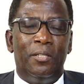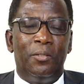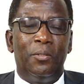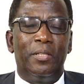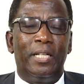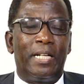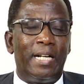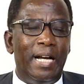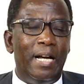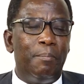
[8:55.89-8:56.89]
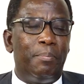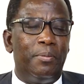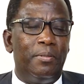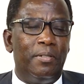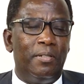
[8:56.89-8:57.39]
You know, the cup
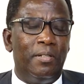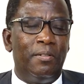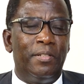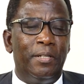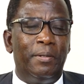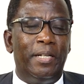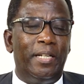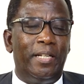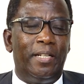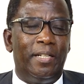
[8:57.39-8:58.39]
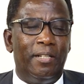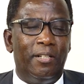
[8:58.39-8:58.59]
of the way